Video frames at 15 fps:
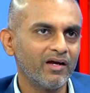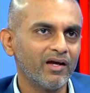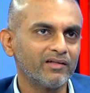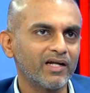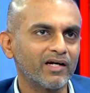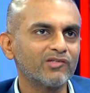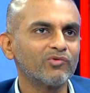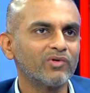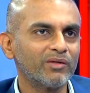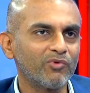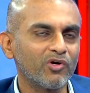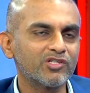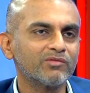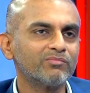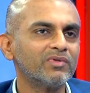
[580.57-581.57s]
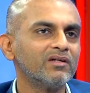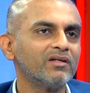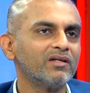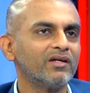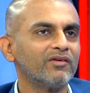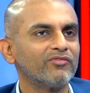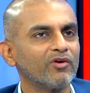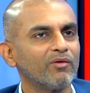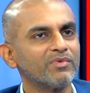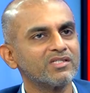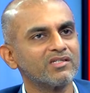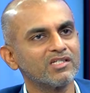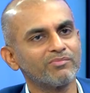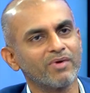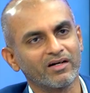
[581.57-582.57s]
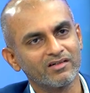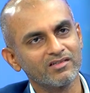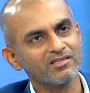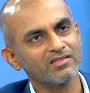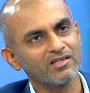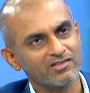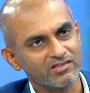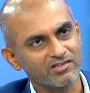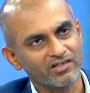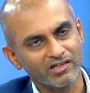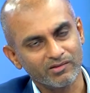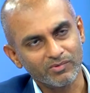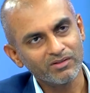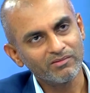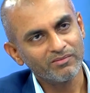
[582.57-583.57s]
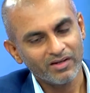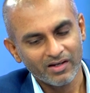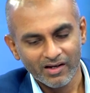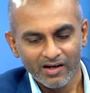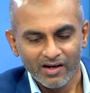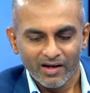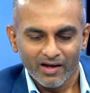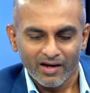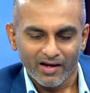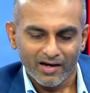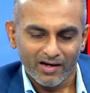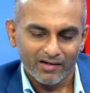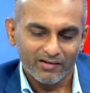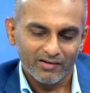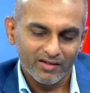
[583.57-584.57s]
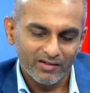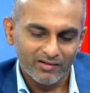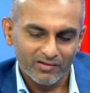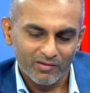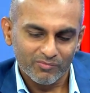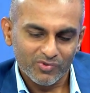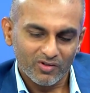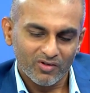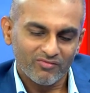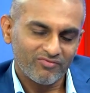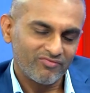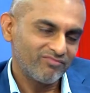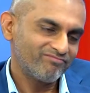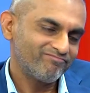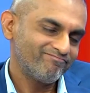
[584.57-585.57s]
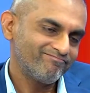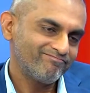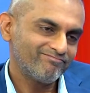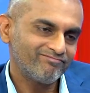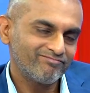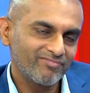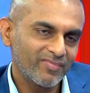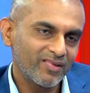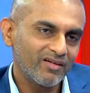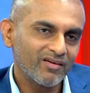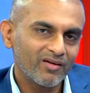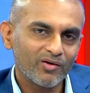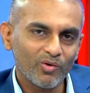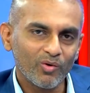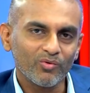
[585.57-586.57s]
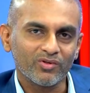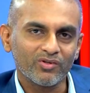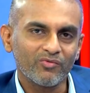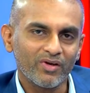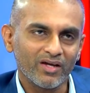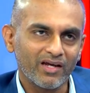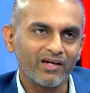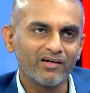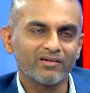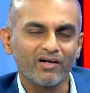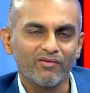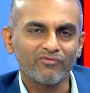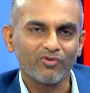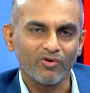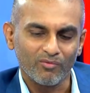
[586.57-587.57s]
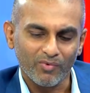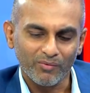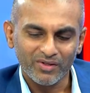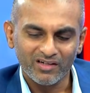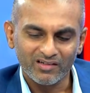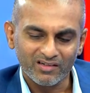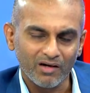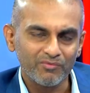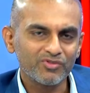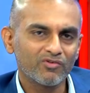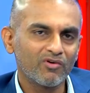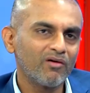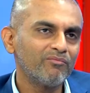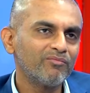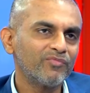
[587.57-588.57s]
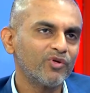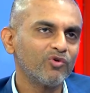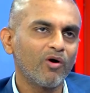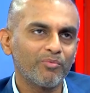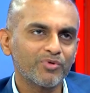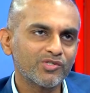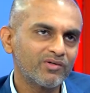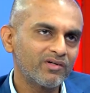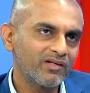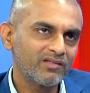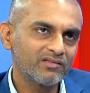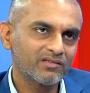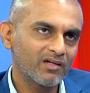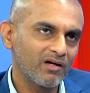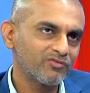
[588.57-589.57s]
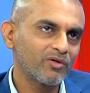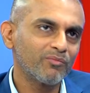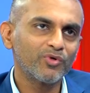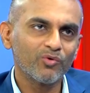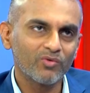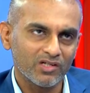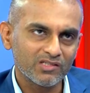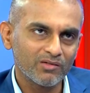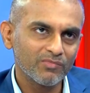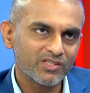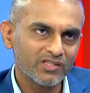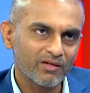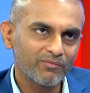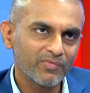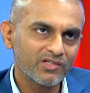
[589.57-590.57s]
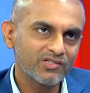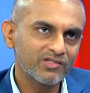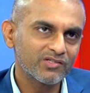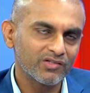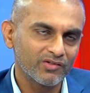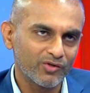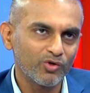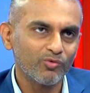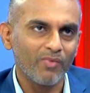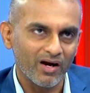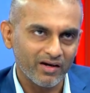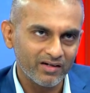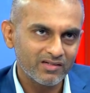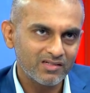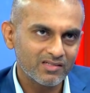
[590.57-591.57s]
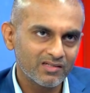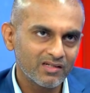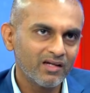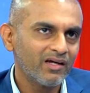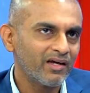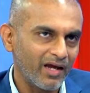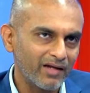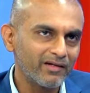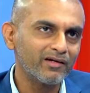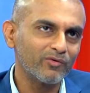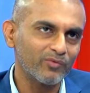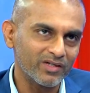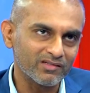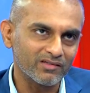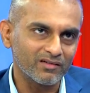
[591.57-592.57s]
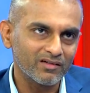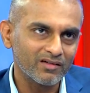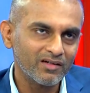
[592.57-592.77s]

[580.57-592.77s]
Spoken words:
And that is only possible if your business practices are sustainable. And in terms of growth, where can it come from? I mean, it comes from new opportunities, it comes from new customer segments, new markets, and innovation.